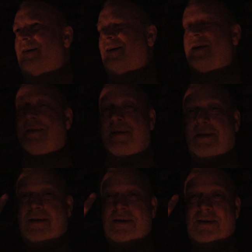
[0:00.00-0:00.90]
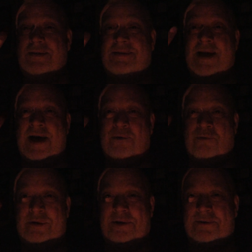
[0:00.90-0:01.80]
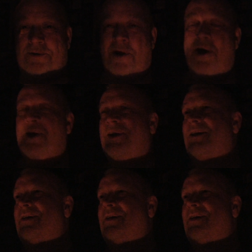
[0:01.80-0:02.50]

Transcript: and the not real dog.